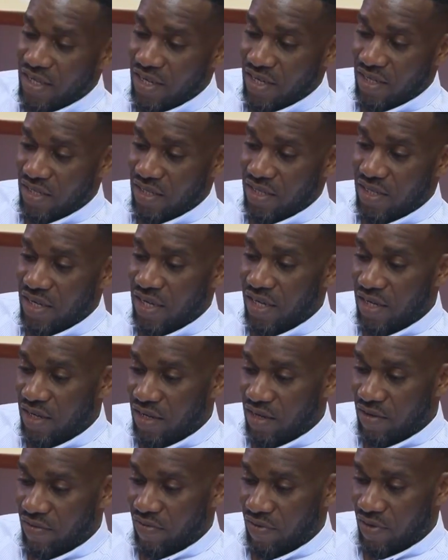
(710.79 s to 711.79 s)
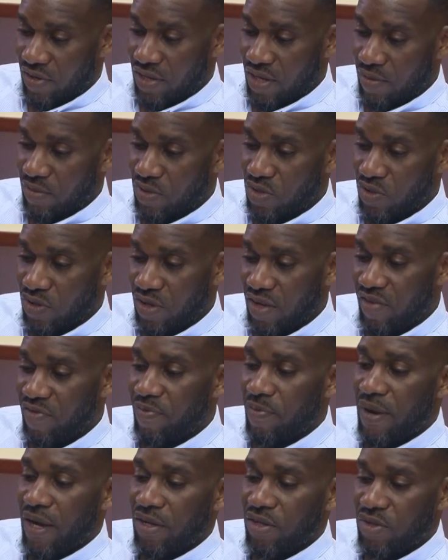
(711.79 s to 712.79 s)
there is need for them to
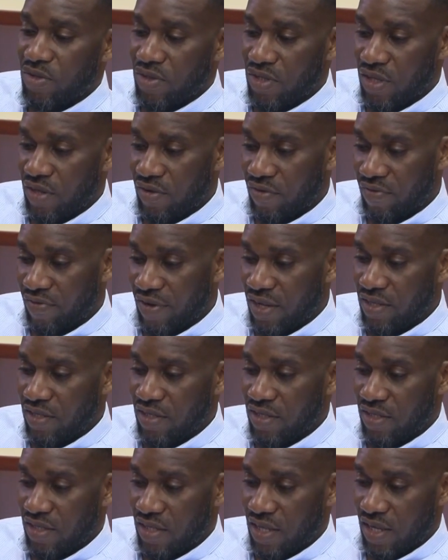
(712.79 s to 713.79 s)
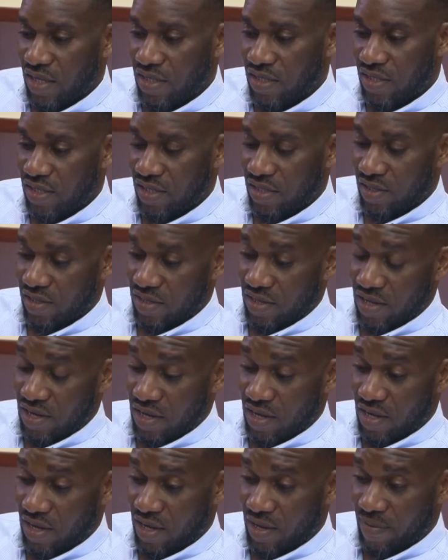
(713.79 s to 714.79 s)
give back to the fans that
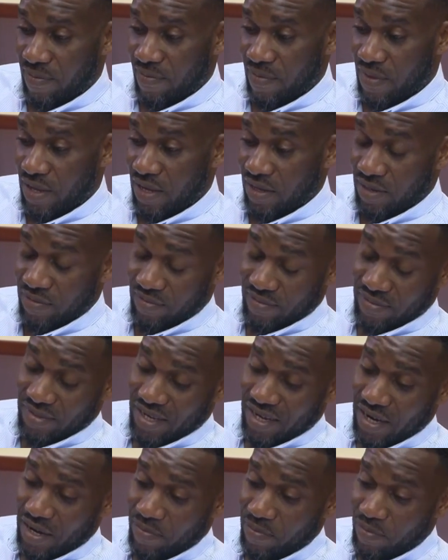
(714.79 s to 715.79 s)
are